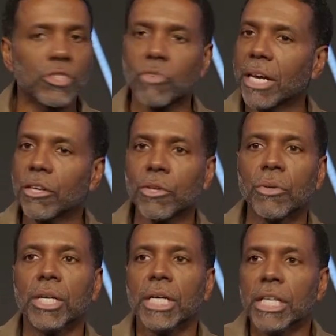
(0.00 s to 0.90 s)
trying to do.
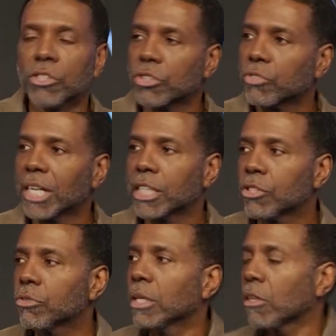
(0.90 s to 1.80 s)
He's just trying to
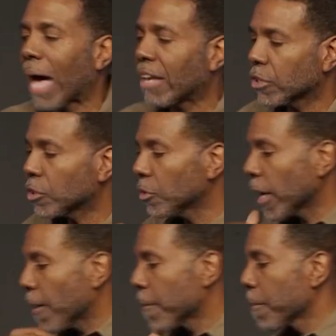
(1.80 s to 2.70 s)
get you. No, how does he do that?